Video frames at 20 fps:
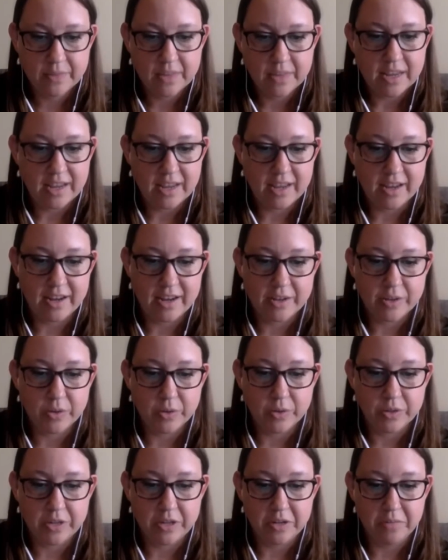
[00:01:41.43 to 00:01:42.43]
And I
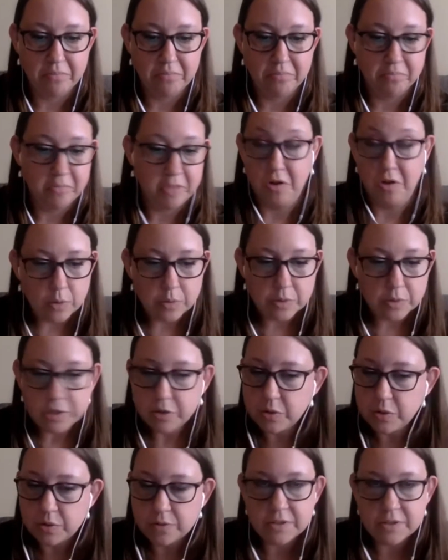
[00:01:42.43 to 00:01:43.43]
told him that, what will
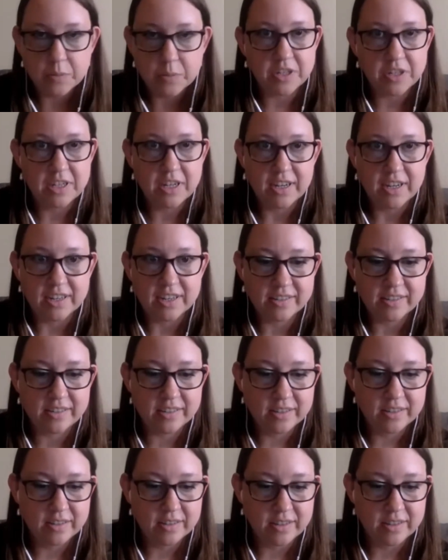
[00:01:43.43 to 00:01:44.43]
you do if someone
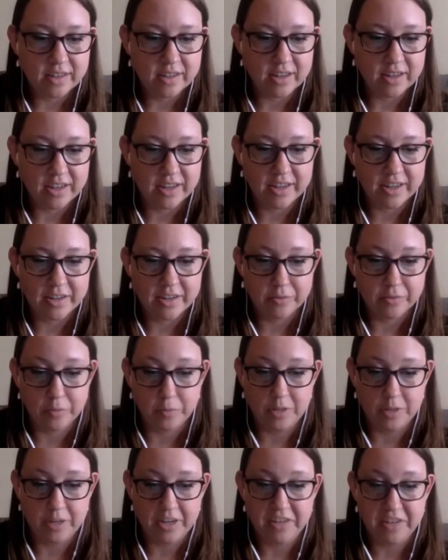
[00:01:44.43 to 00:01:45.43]
does? And I
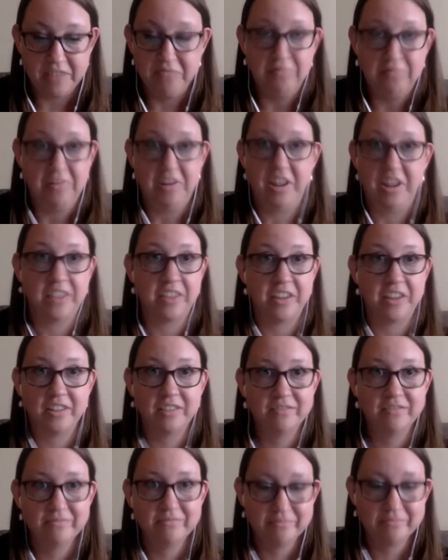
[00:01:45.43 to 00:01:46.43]
replied,
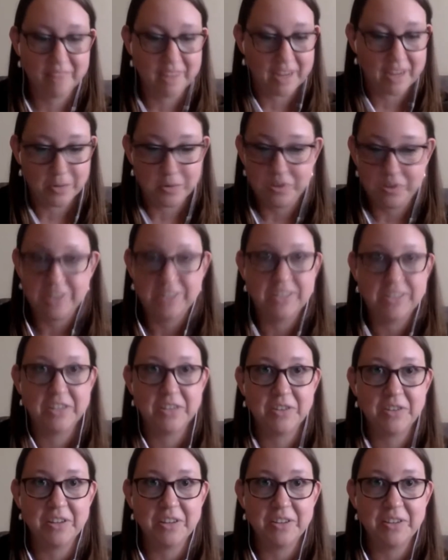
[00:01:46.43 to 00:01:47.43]
nothing, I will
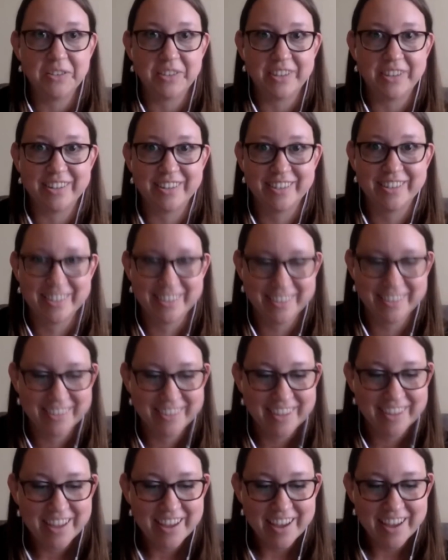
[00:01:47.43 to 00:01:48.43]
continue to use it.
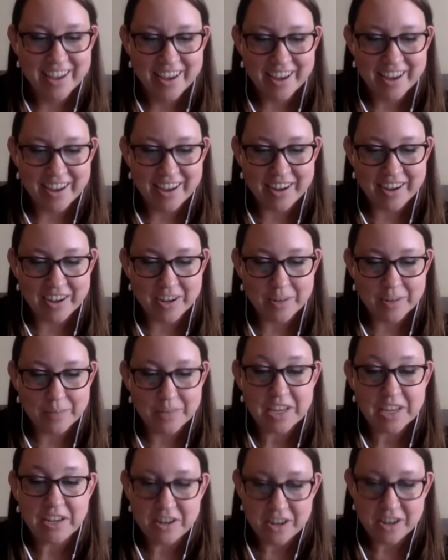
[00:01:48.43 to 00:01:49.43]

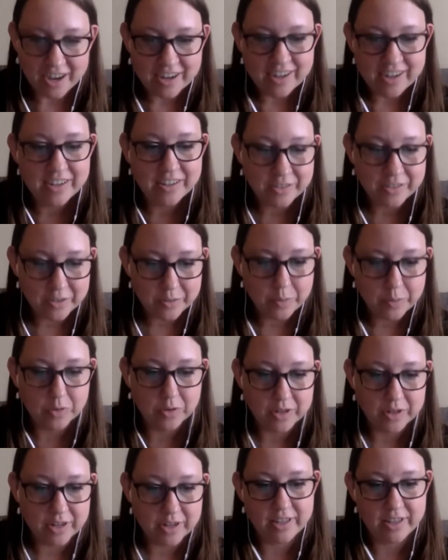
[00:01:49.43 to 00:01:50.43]
He nodded his
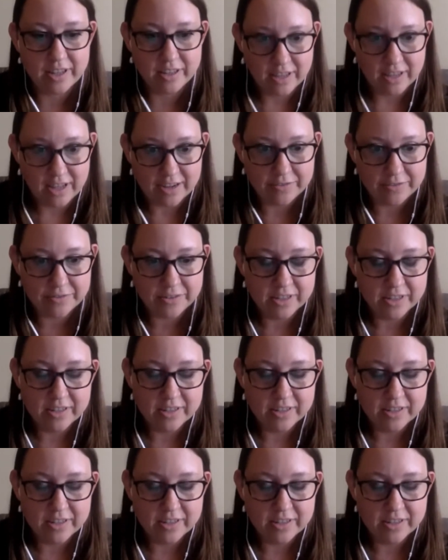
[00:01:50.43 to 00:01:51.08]
support and then left.